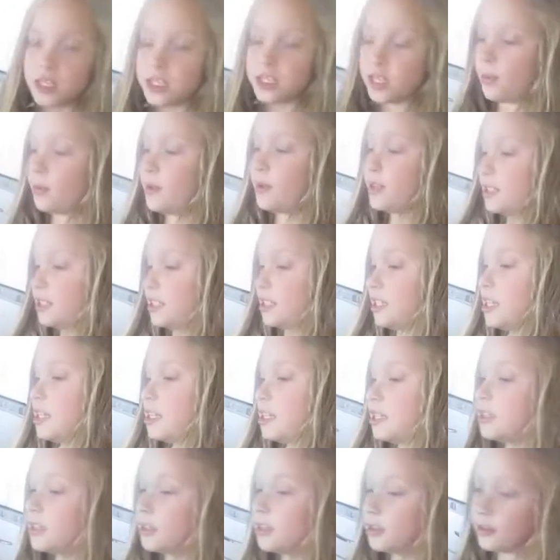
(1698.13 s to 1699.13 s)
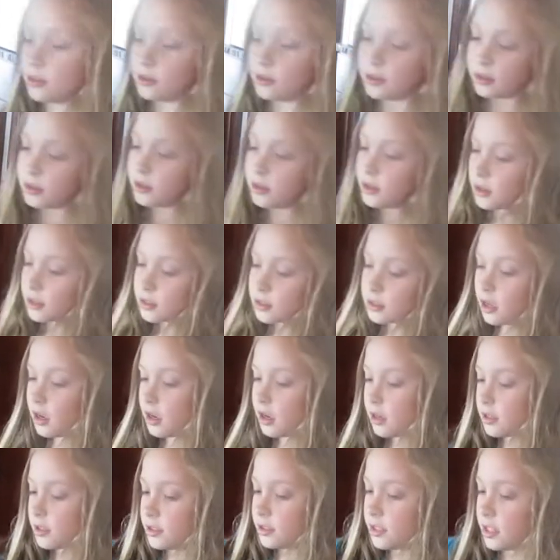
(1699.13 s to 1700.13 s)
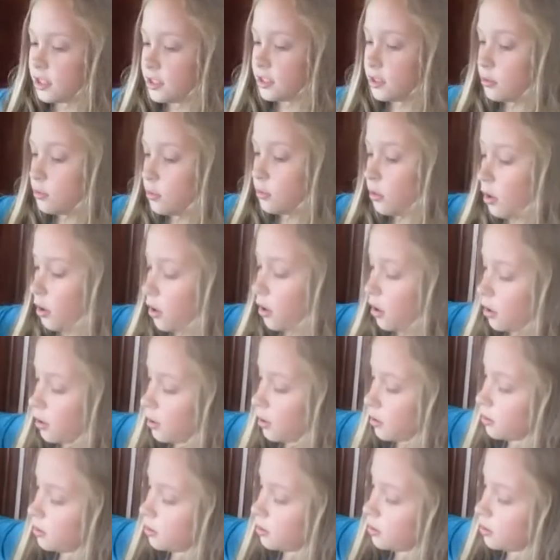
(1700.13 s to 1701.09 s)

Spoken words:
That way it's easier, it's not going to take too long.